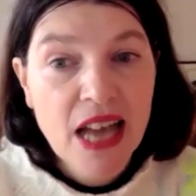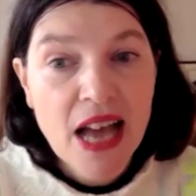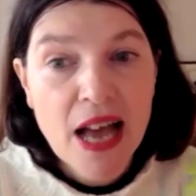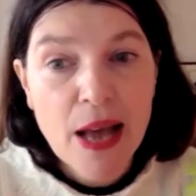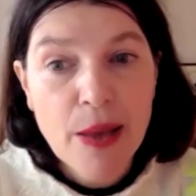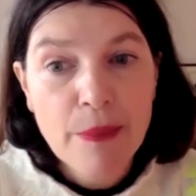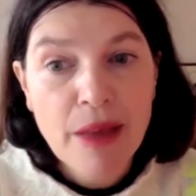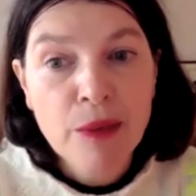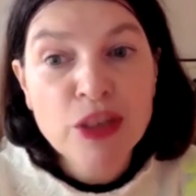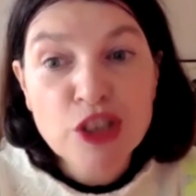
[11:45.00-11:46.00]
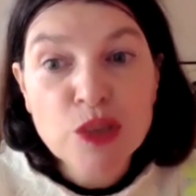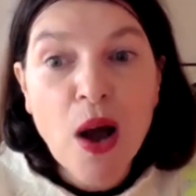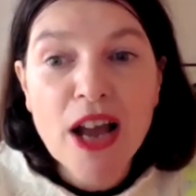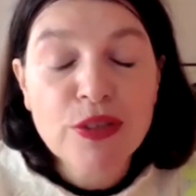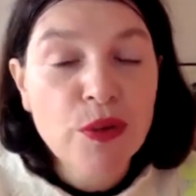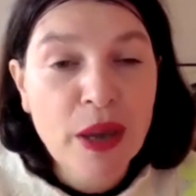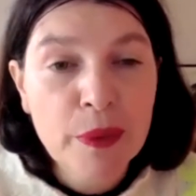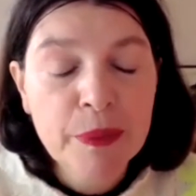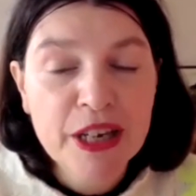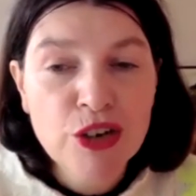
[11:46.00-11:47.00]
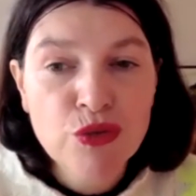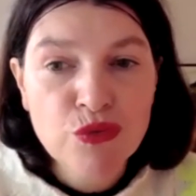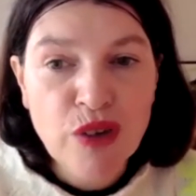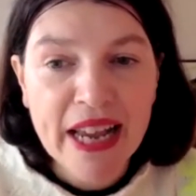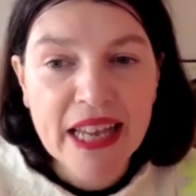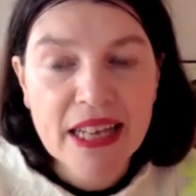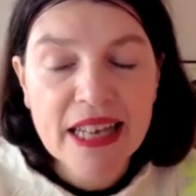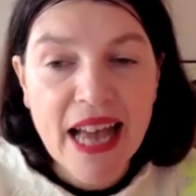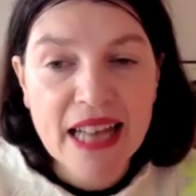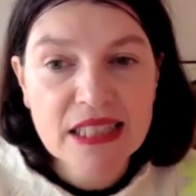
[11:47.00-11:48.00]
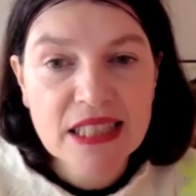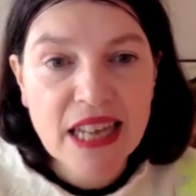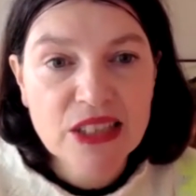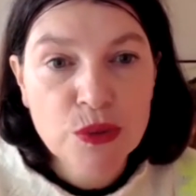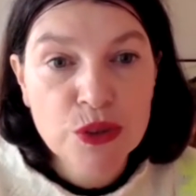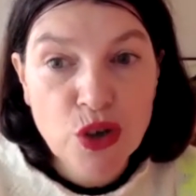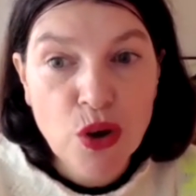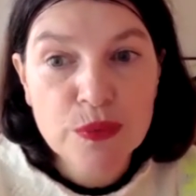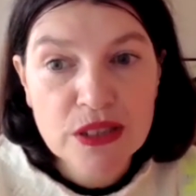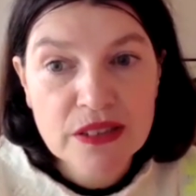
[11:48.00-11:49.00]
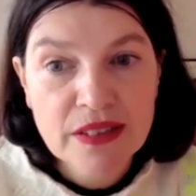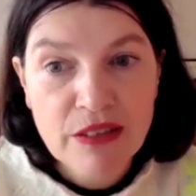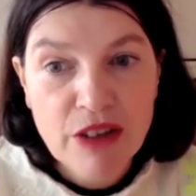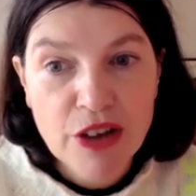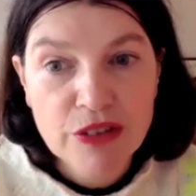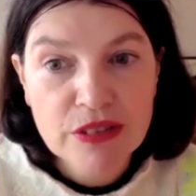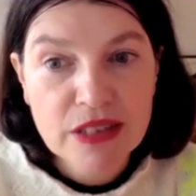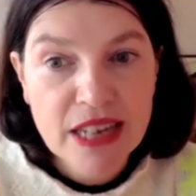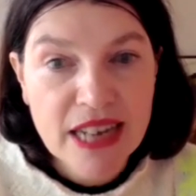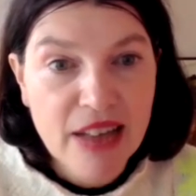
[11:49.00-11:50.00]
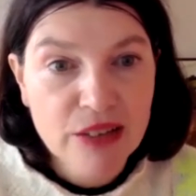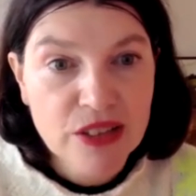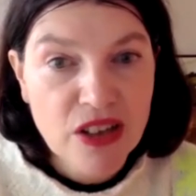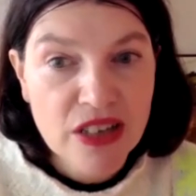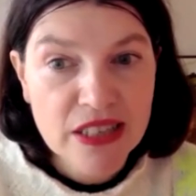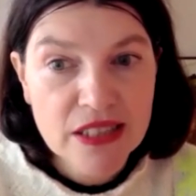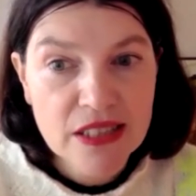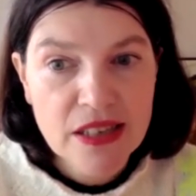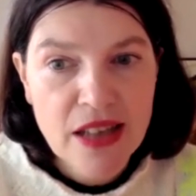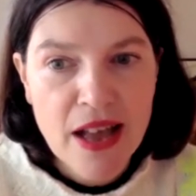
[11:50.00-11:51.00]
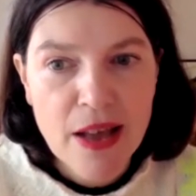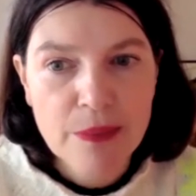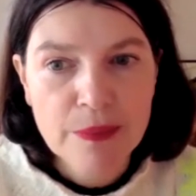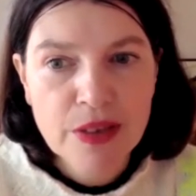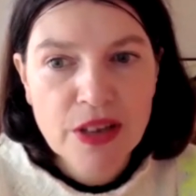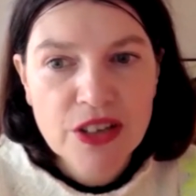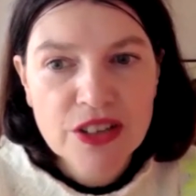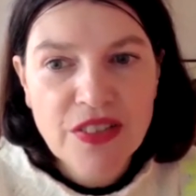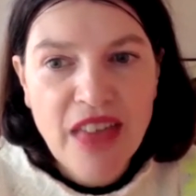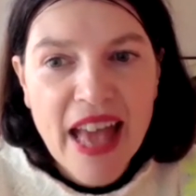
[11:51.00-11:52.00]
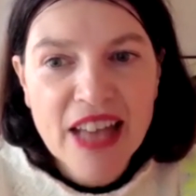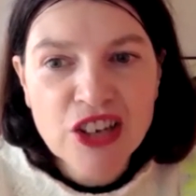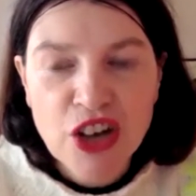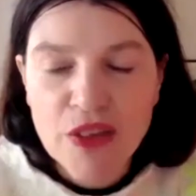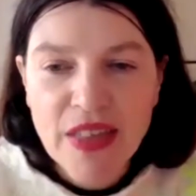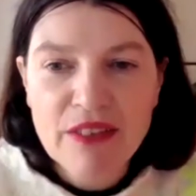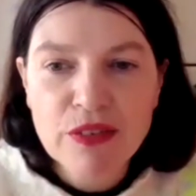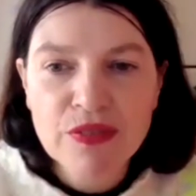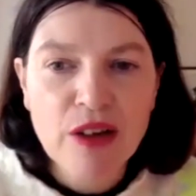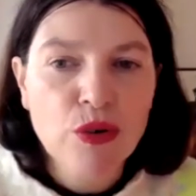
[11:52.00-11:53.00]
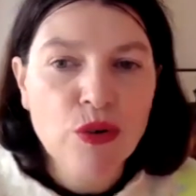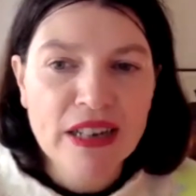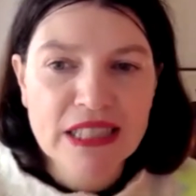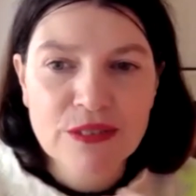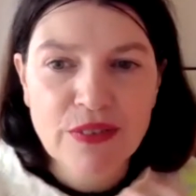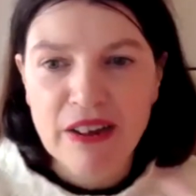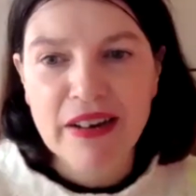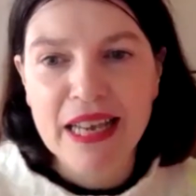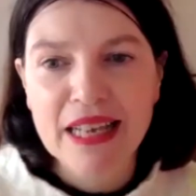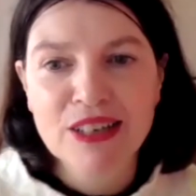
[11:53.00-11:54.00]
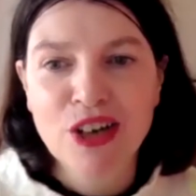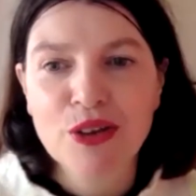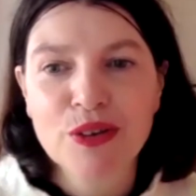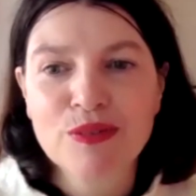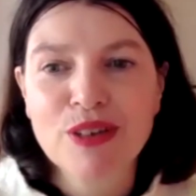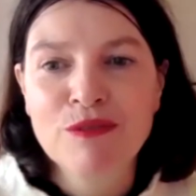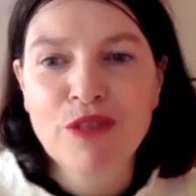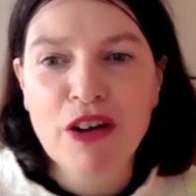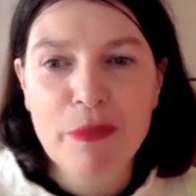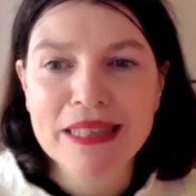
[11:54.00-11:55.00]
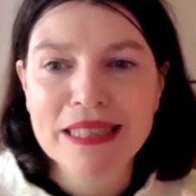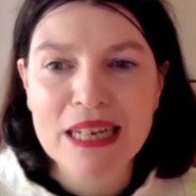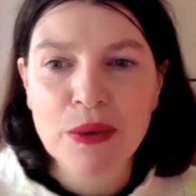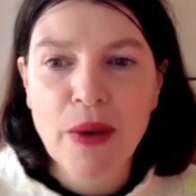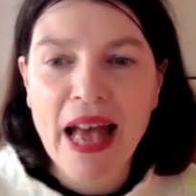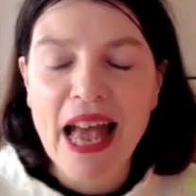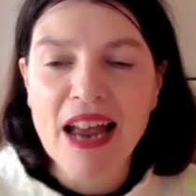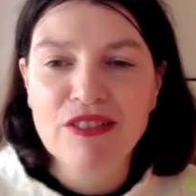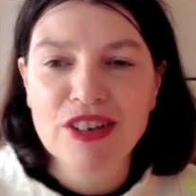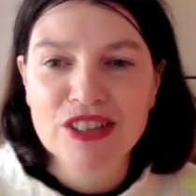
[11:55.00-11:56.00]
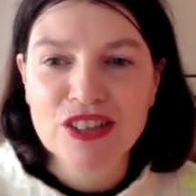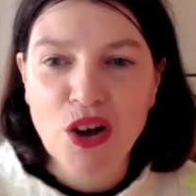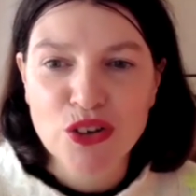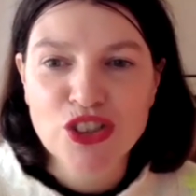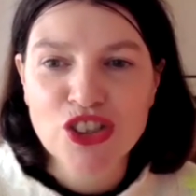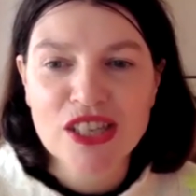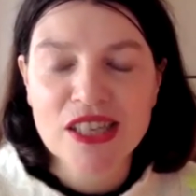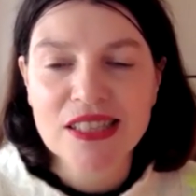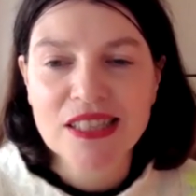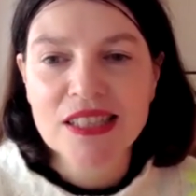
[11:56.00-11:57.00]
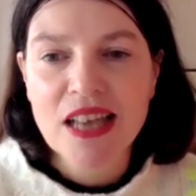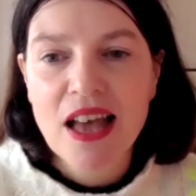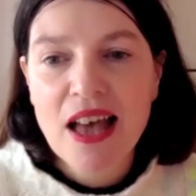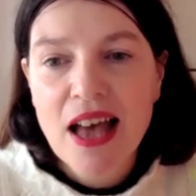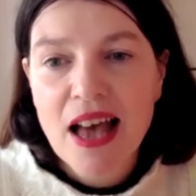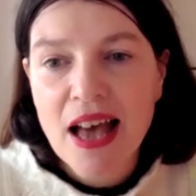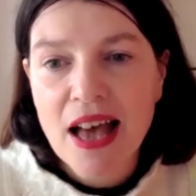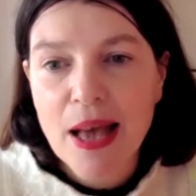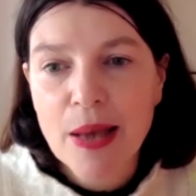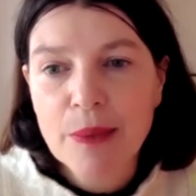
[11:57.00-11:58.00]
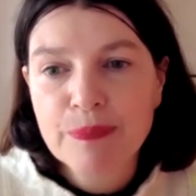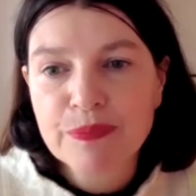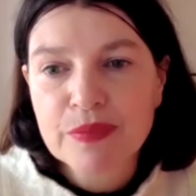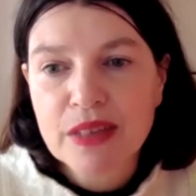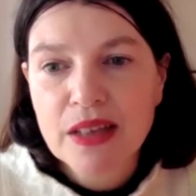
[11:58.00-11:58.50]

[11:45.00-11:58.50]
um, which is why I thought they would be a great candidate to adopt their own canal site. Um, so they're, you know, they're, they're already very, you know, environmentally aware and conscious. Um,